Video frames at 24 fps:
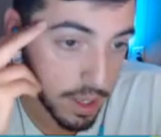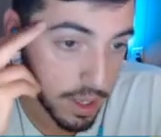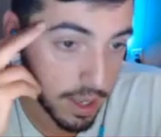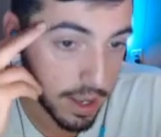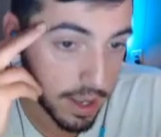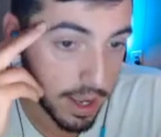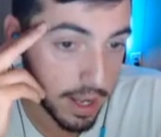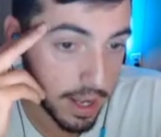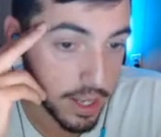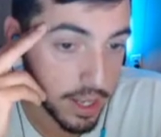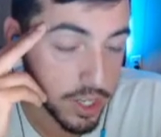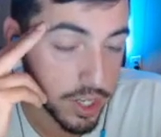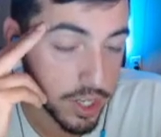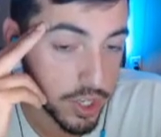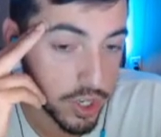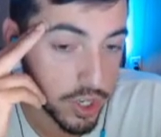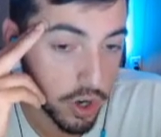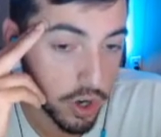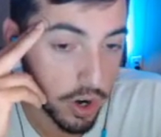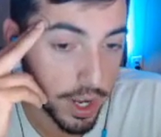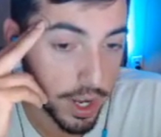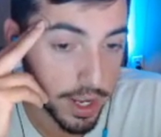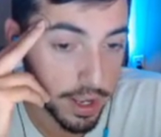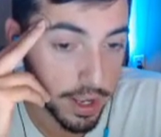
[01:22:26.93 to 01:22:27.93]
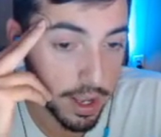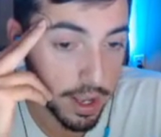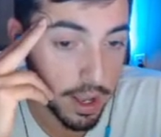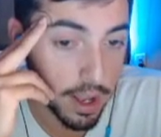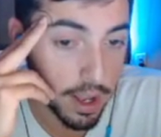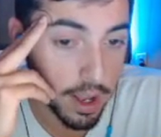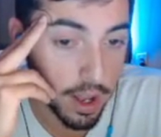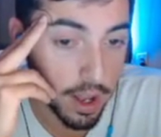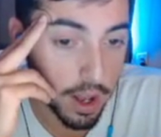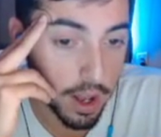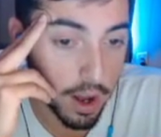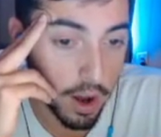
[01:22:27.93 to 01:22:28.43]
It is concerning.
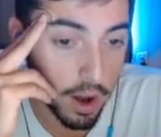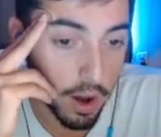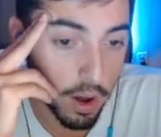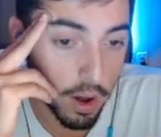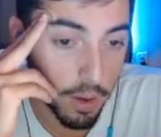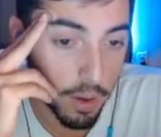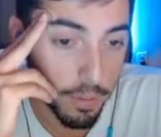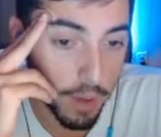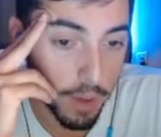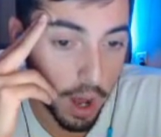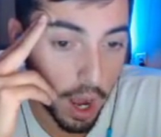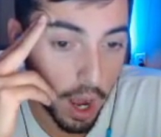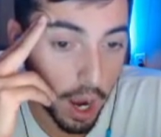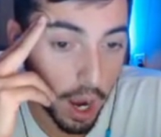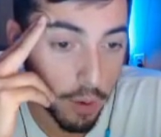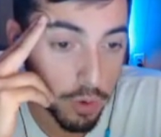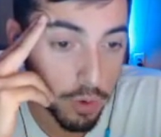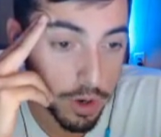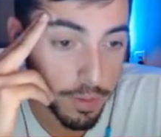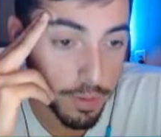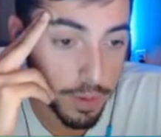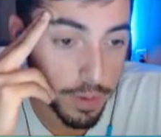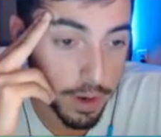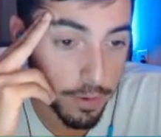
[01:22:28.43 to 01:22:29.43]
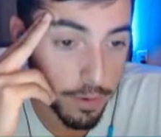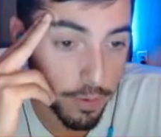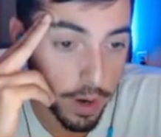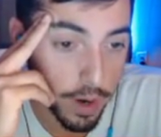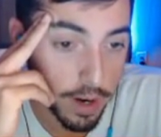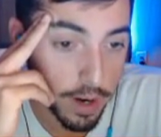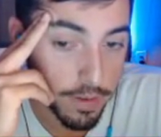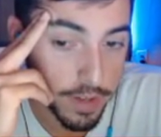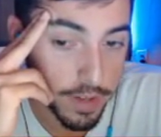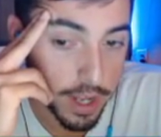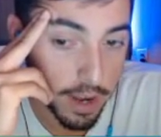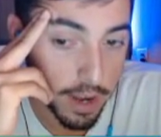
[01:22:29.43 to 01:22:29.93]
Um, I wouldn't be afraid
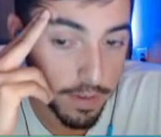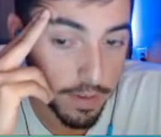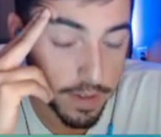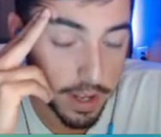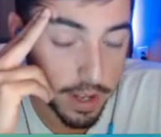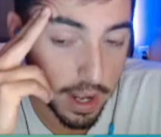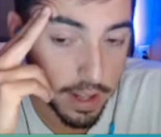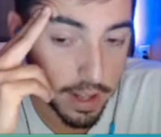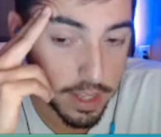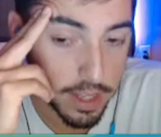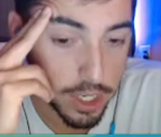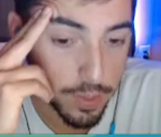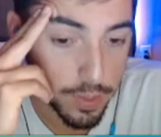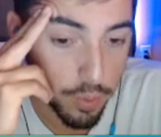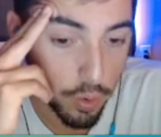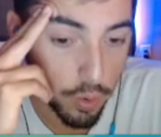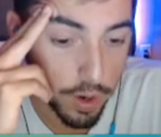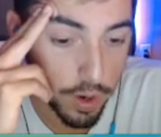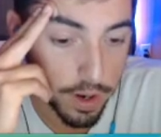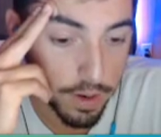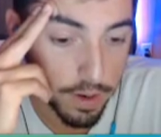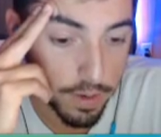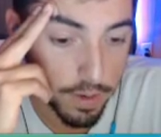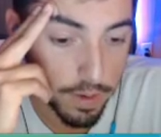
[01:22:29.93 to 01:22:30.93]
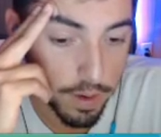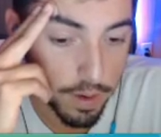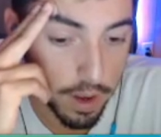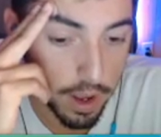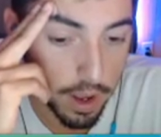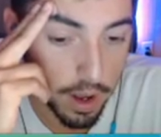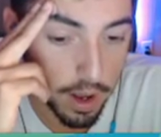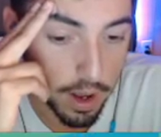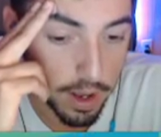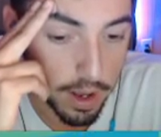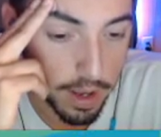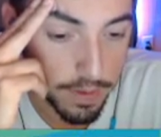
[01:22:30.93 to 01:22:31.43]
of Deft at this point
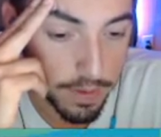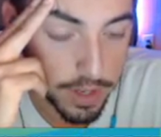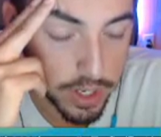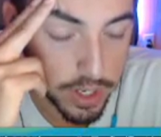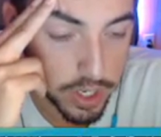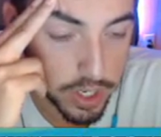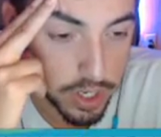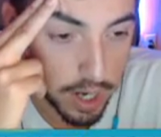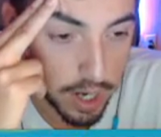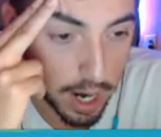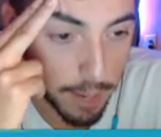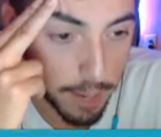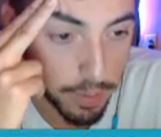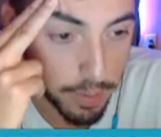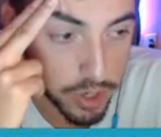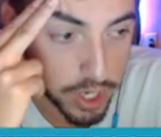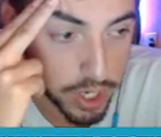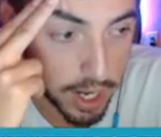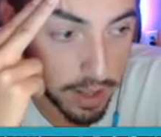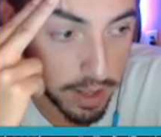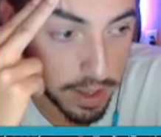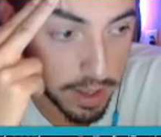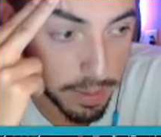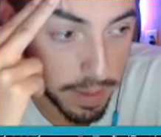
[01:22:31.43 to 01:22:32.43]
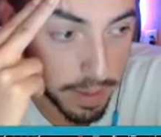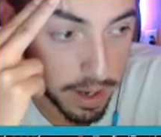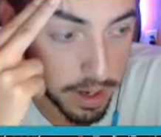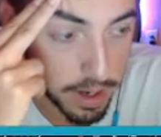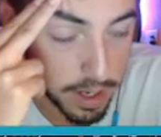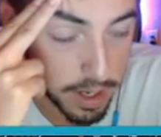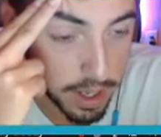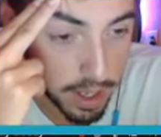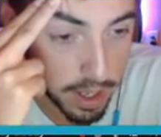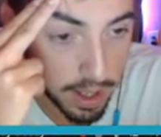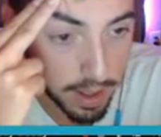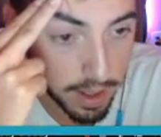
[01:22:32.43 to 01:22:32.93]
uh, if this is a hyperscaling meta.
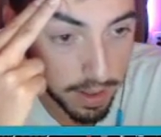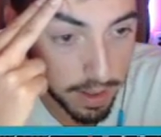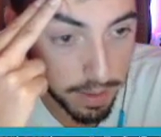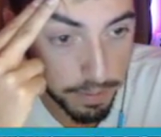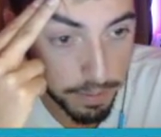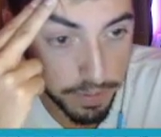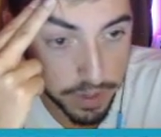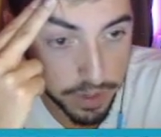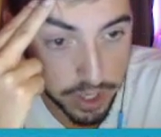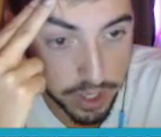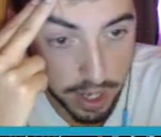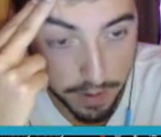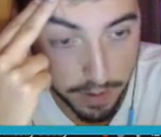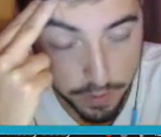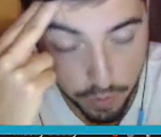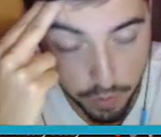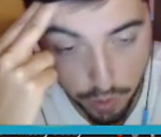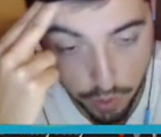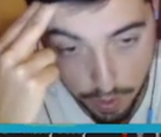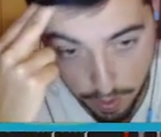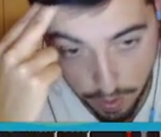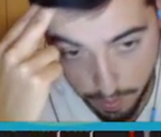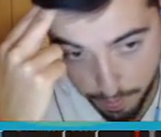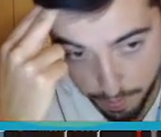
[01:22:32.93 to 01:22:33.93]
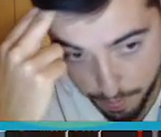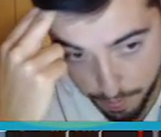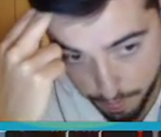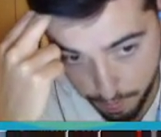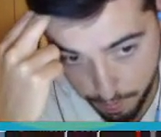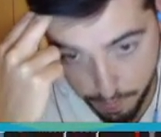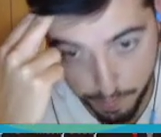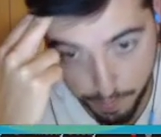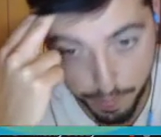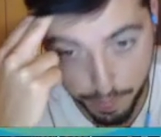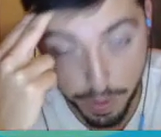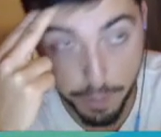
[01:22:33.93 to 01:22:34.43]
Deft would
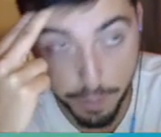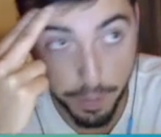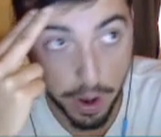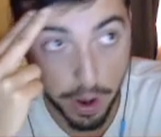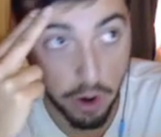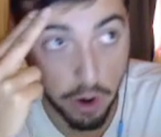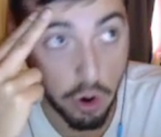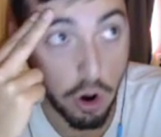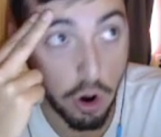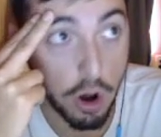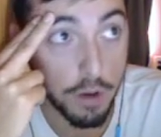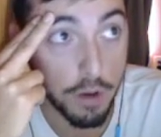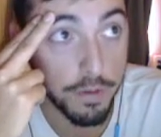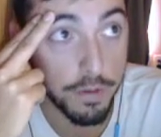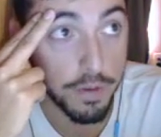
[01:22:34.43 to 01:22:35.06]
be better off